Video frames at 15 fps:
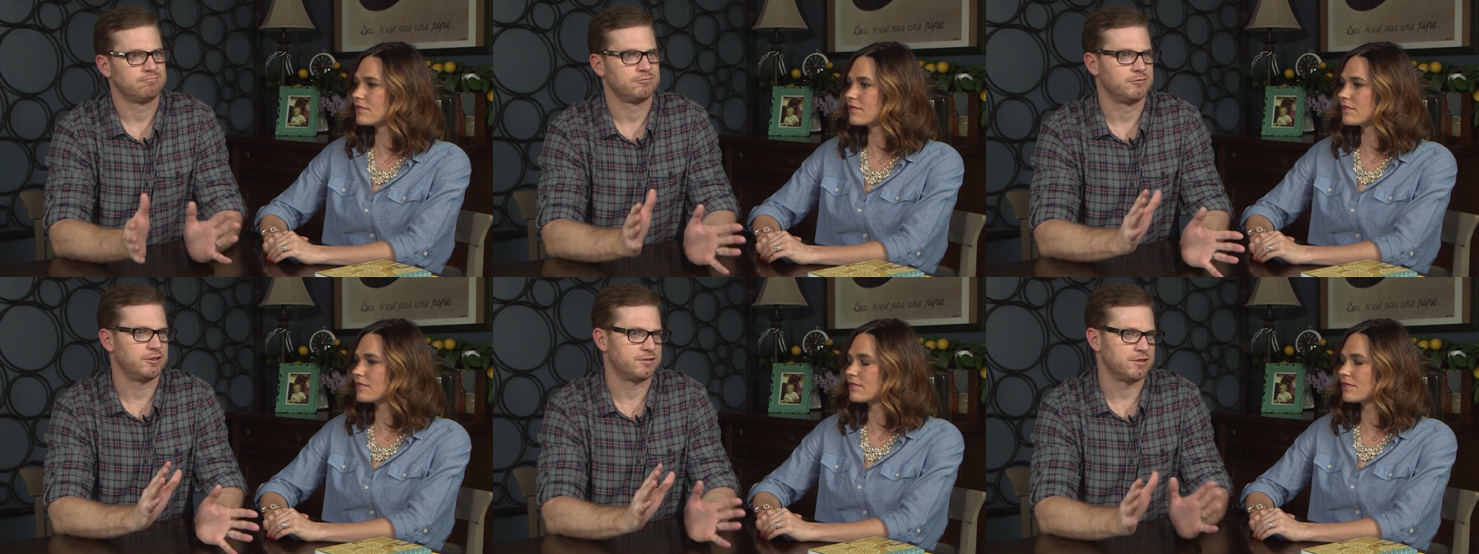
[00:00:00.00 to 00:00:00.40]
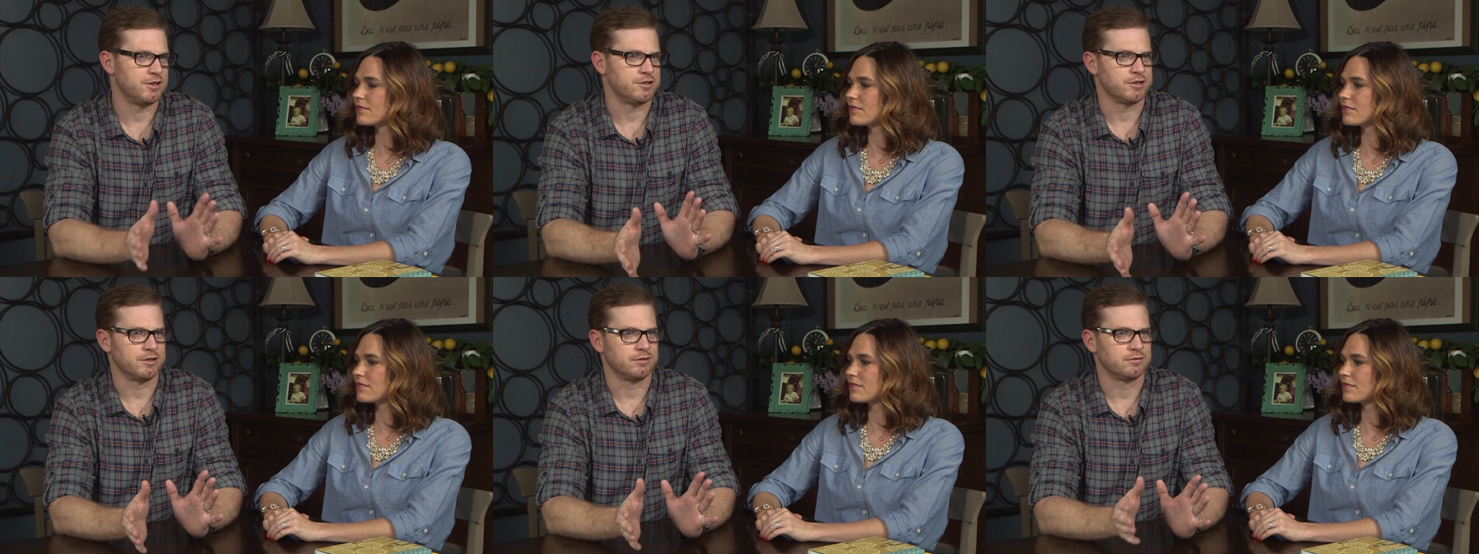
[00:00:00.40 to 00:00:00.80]

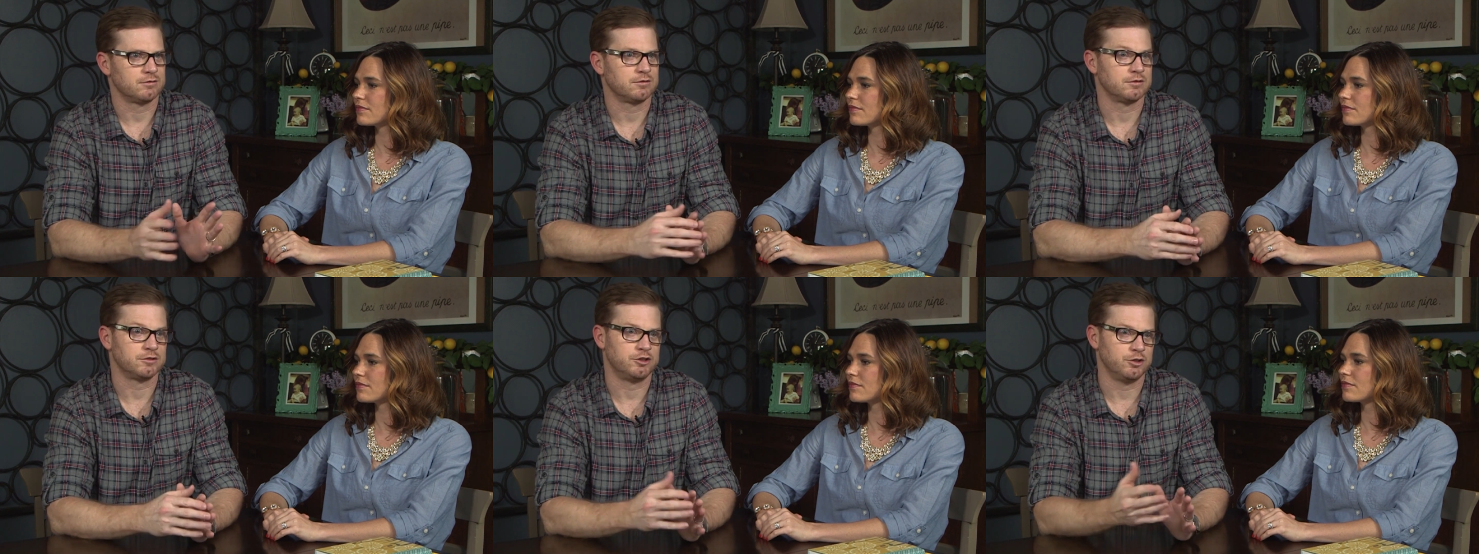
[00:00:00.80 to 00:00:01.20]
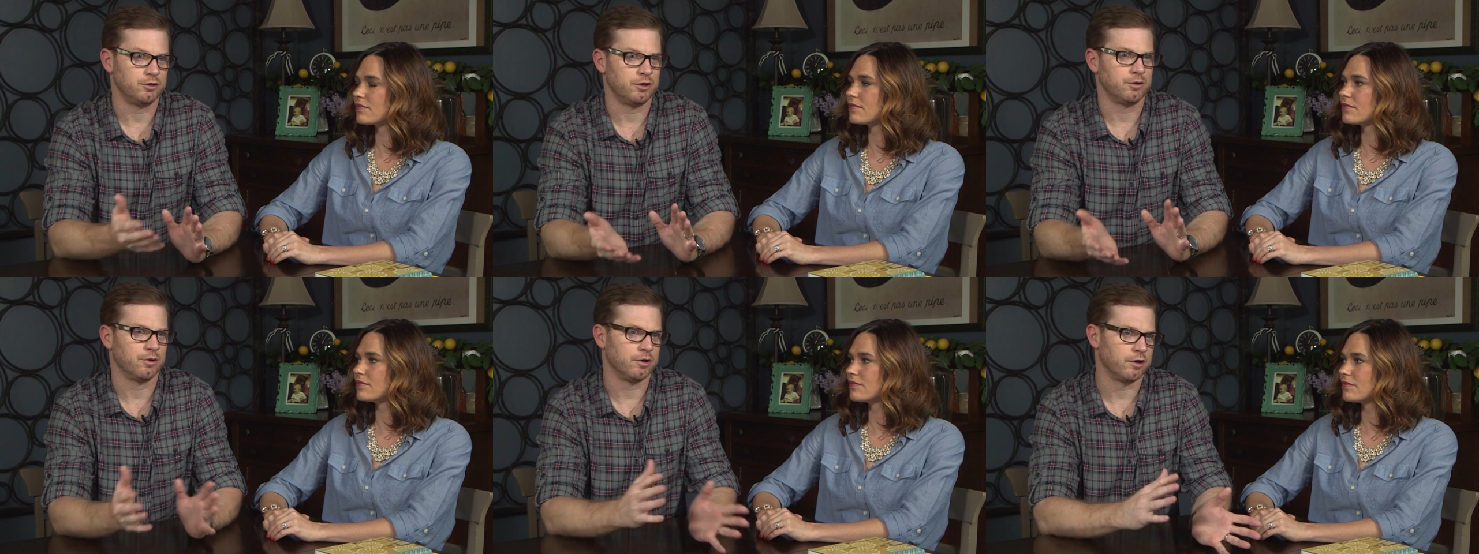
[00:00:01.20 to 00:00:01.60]
Speaker 1: decision, do
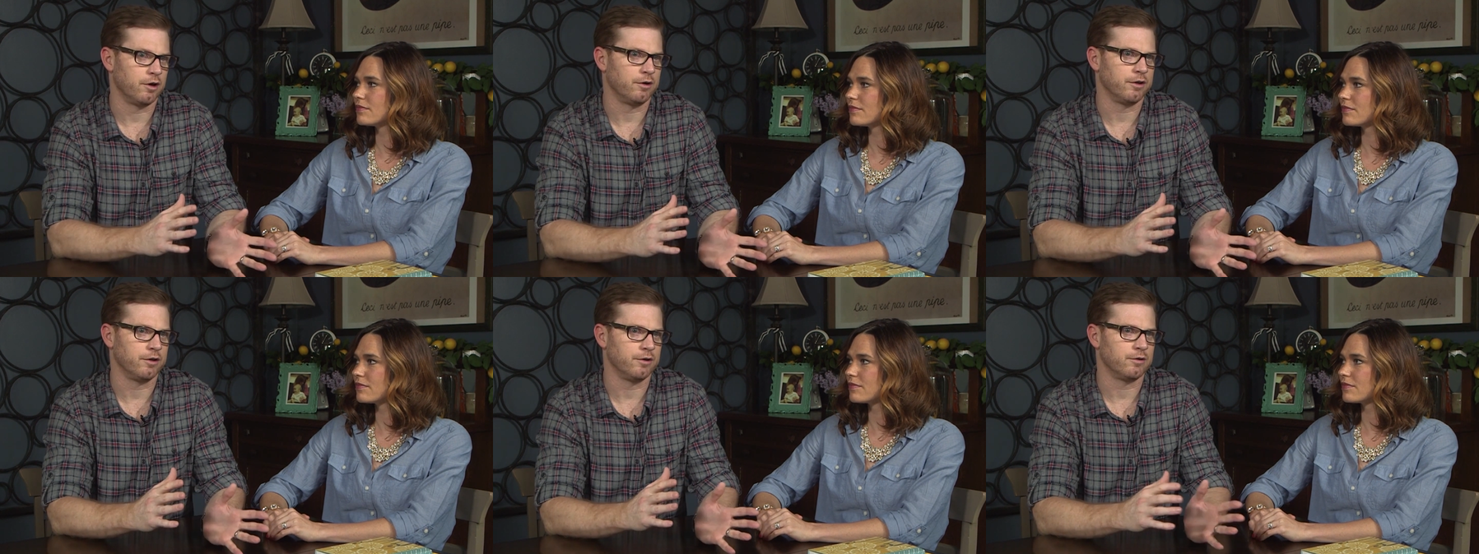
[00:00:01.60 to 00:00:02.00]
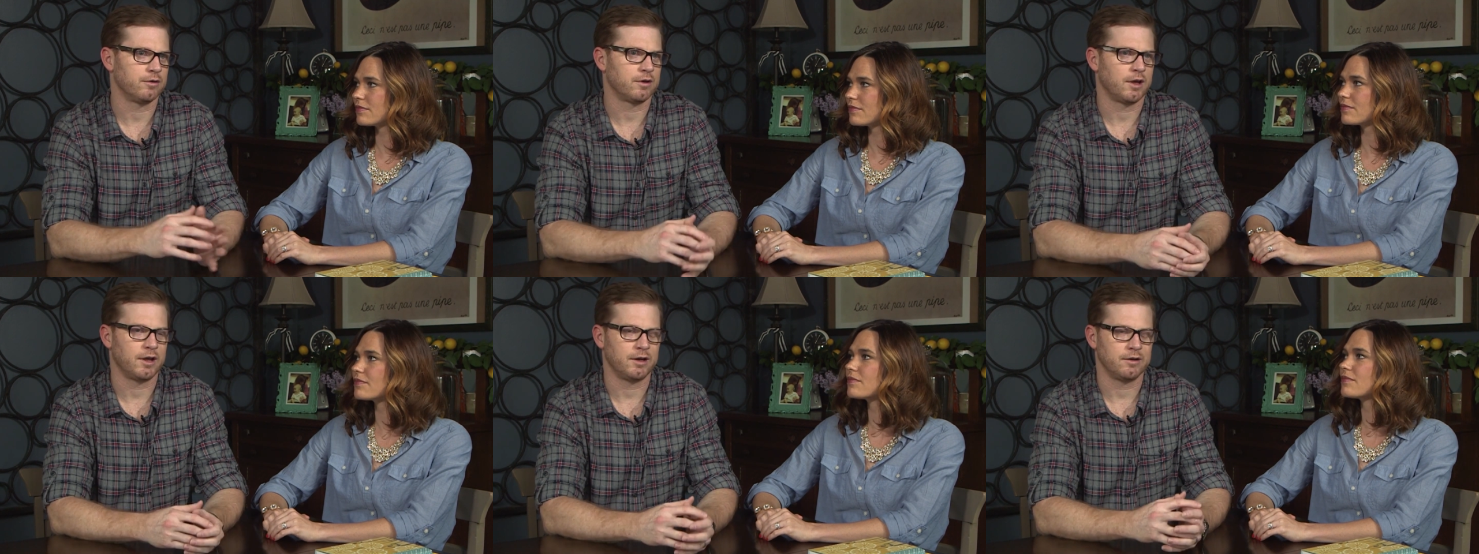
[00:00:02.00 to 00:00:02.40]
you or don't you?
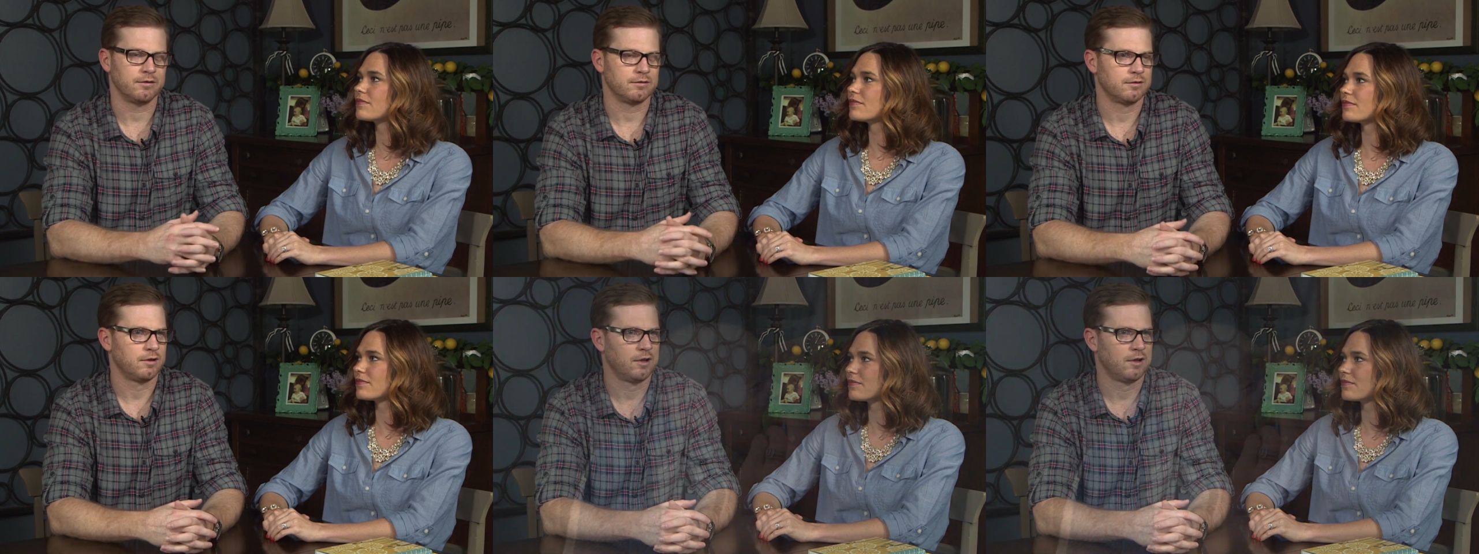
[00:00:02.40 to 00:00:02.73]
And